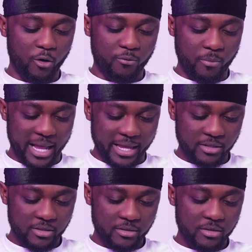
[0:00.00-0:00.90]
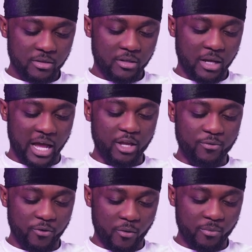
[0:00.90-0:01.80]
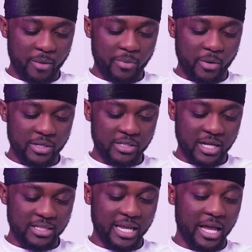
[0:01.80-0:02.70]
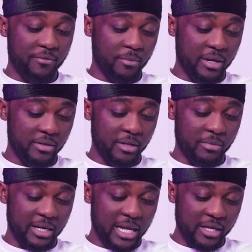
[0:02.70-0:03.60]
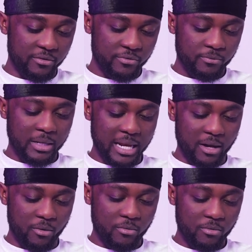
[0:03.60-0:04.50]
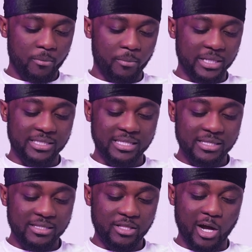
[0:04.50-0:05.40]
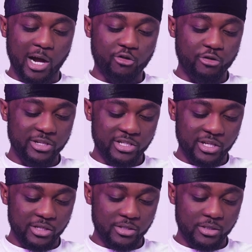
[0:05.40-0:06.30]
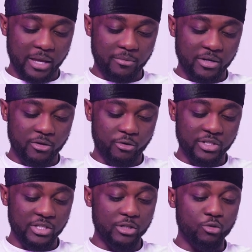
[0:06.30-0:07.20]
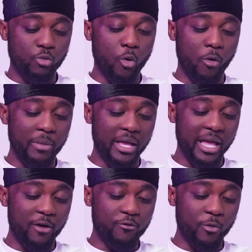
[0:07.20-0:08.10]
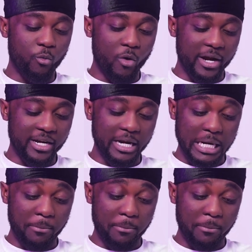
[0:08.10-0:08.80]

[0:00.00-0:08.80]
of mind, I informed my parents that I have a man in my life now. But since they are Christians, Christians who obey every word in the